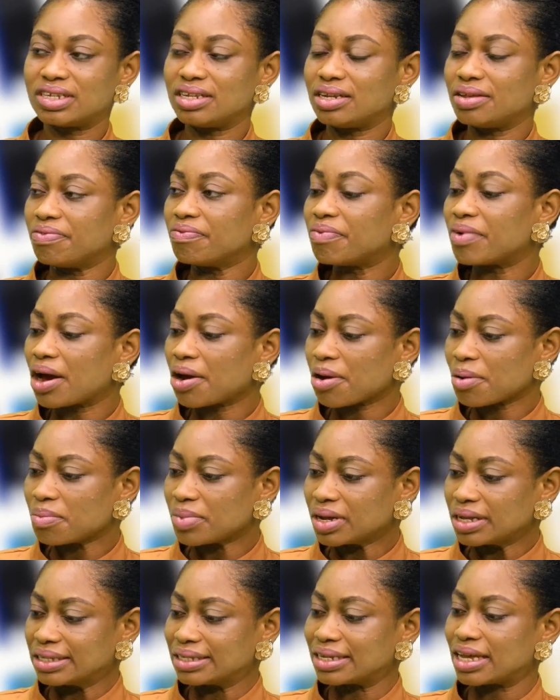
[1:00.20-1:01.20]
you see the
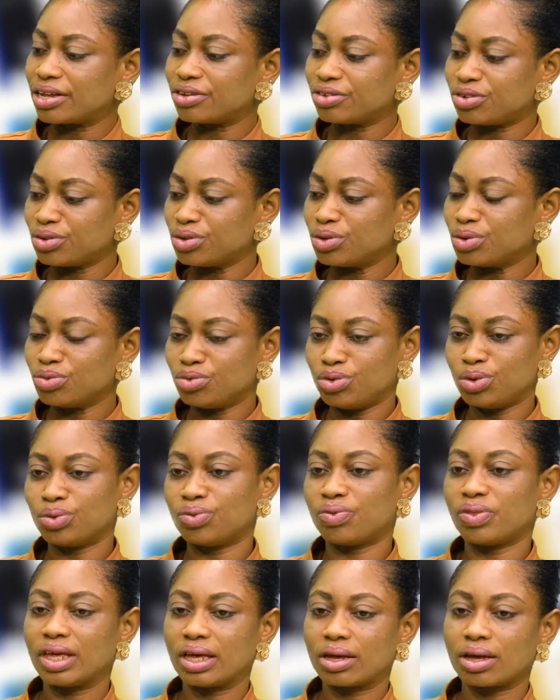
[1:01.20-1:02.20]
environment, and you
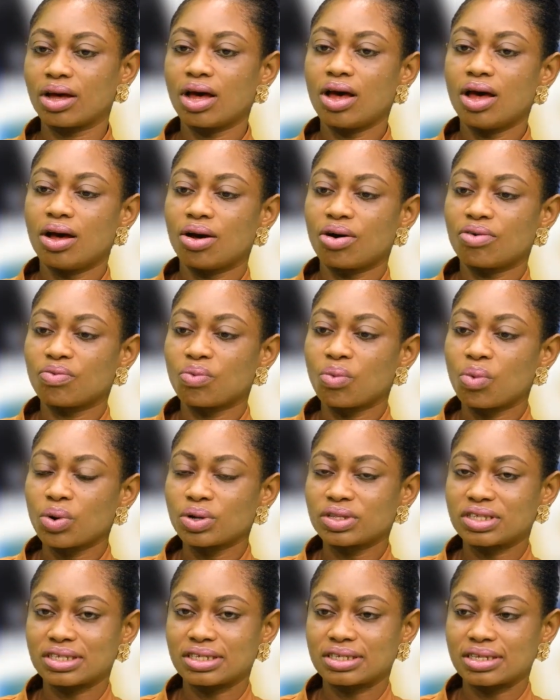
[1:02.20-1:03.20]
think of
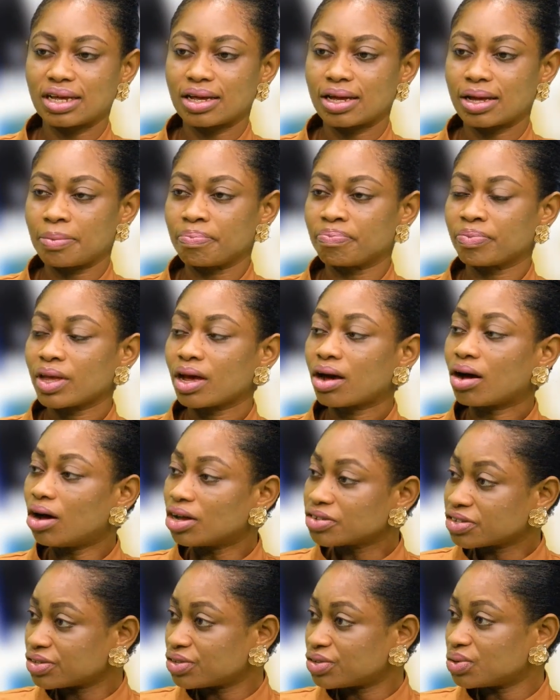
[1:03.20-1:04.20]
what
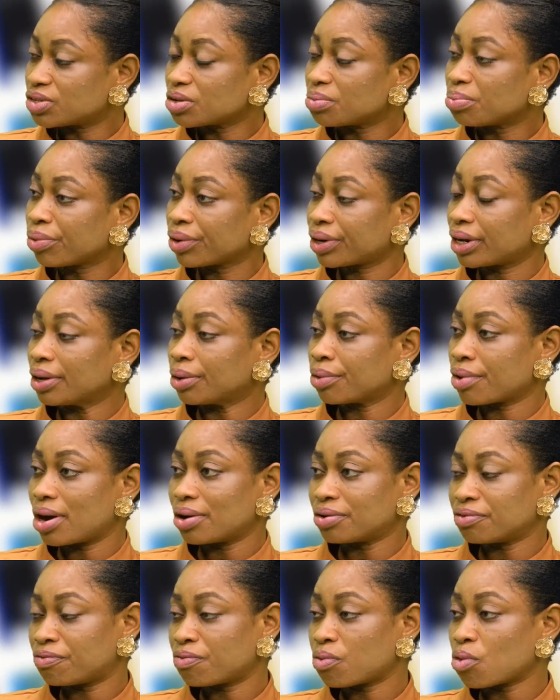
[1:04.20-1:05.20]
constitutes a breeding
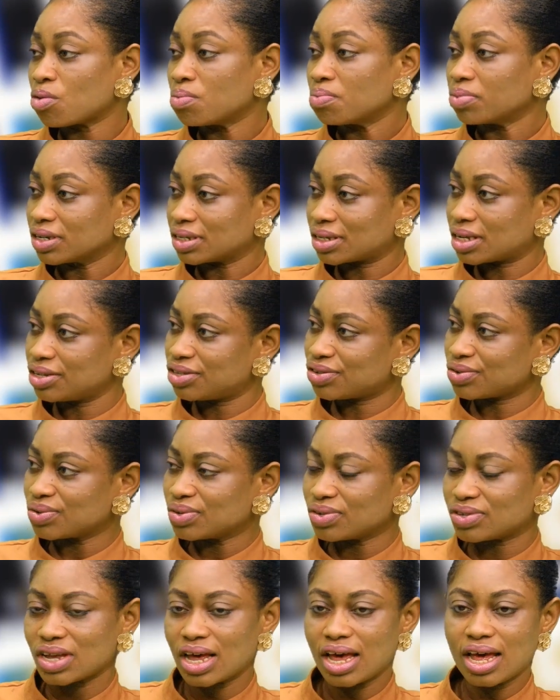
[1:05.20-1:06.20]
ground for
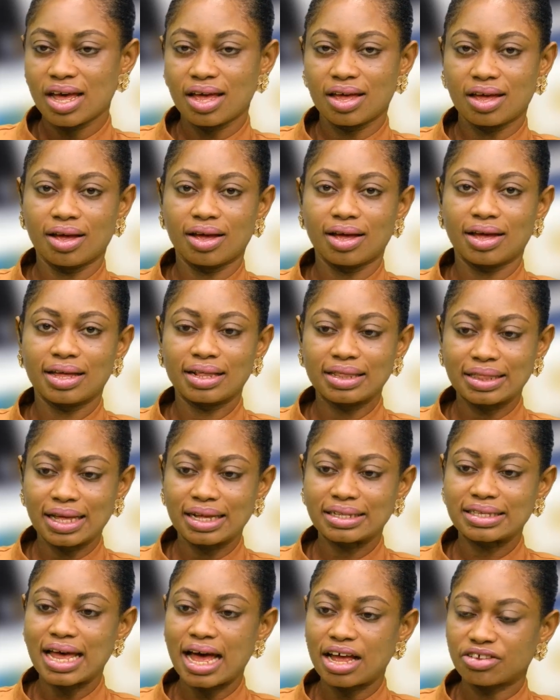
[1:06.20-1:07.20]
mosquitoes
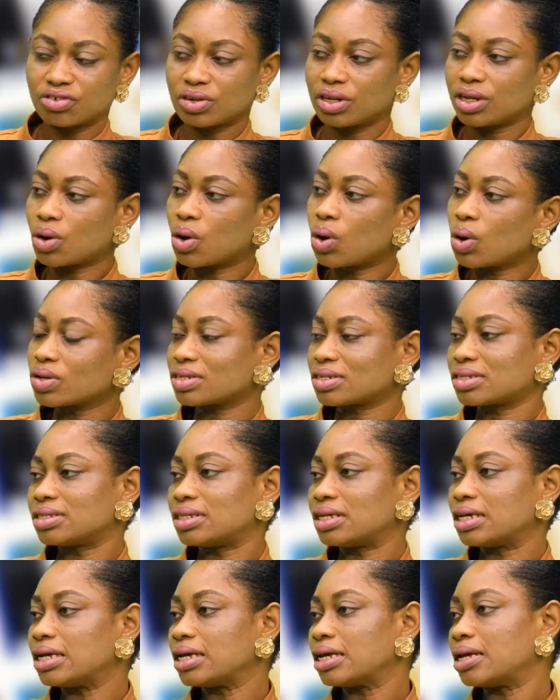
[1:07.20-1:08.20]
that actually cause
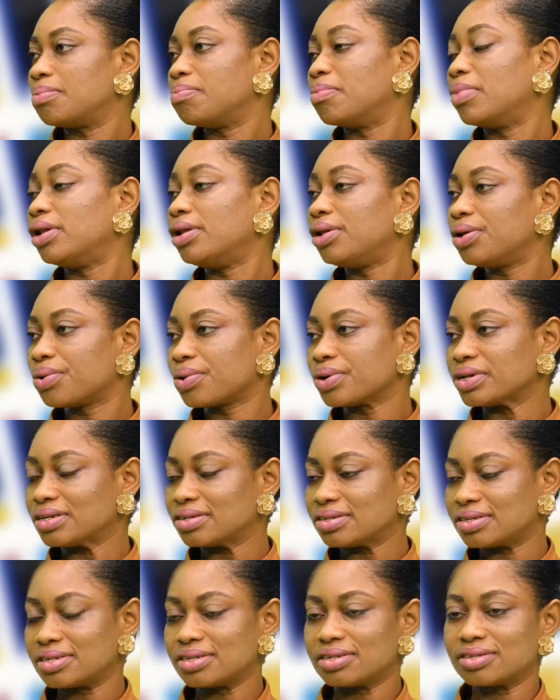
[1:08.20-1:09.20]
the malaria
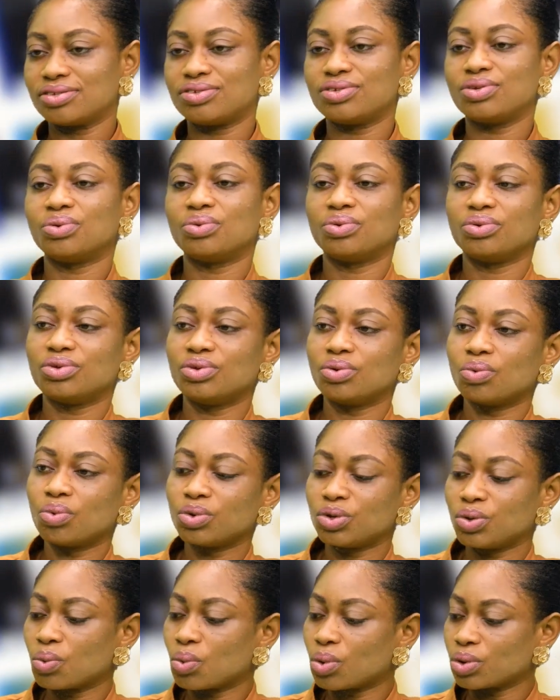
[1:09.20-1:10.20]
disease. You
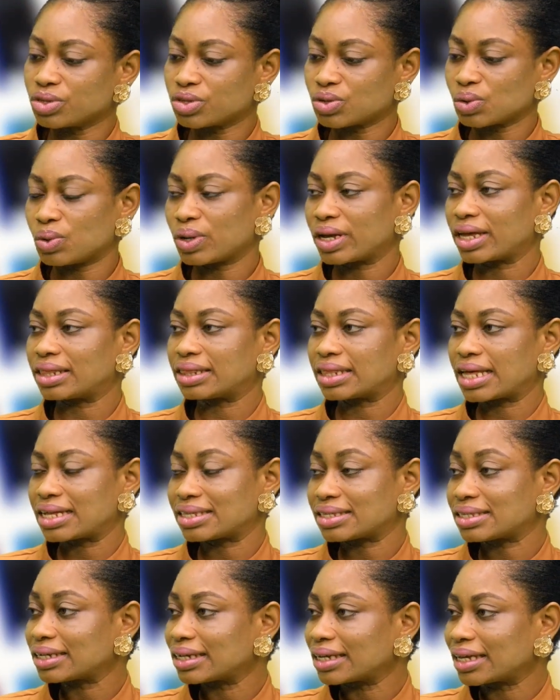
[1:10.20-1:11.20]
want to look at
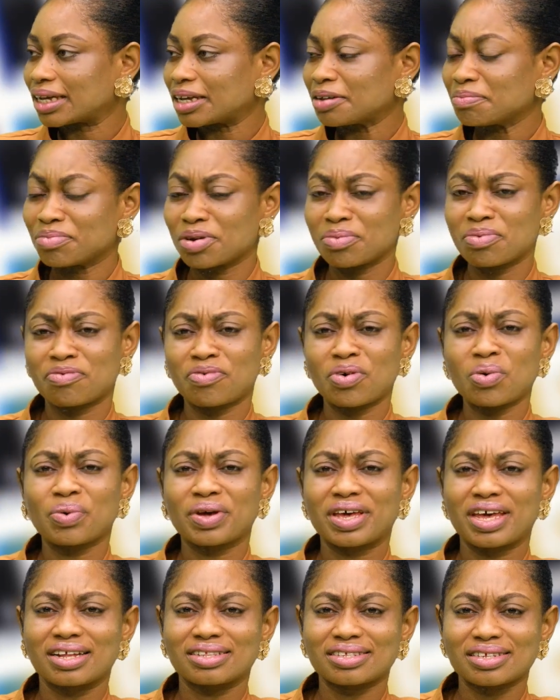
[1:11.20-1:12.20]
that again. But before
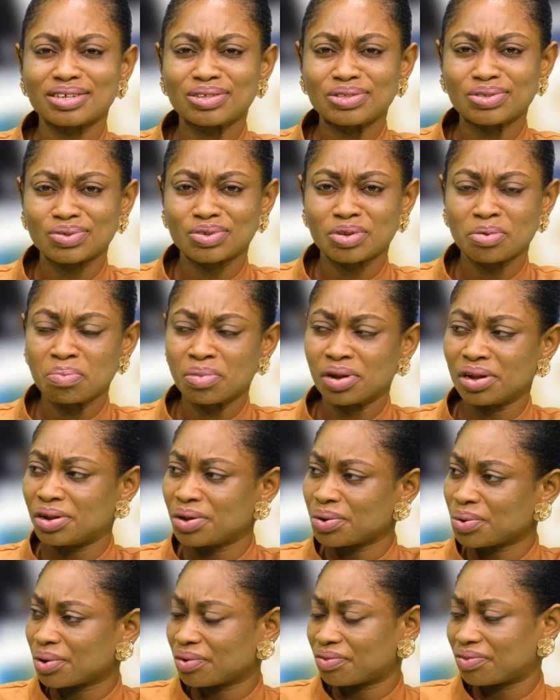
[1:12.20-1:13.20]
we get into the
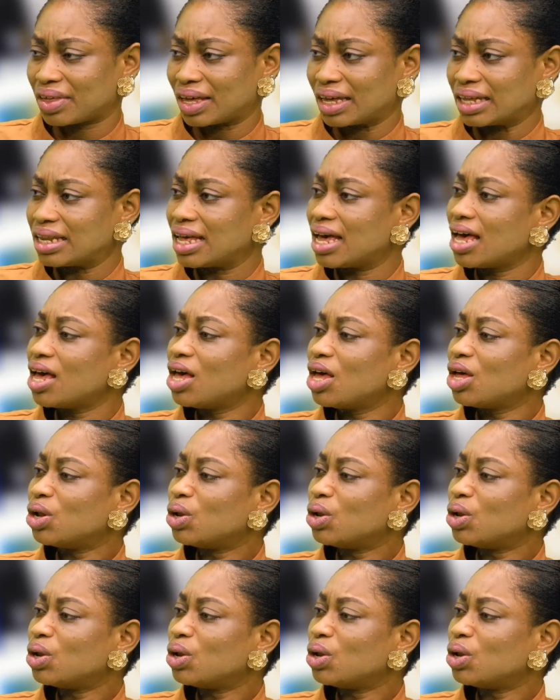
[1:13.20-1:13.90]
malaria thing,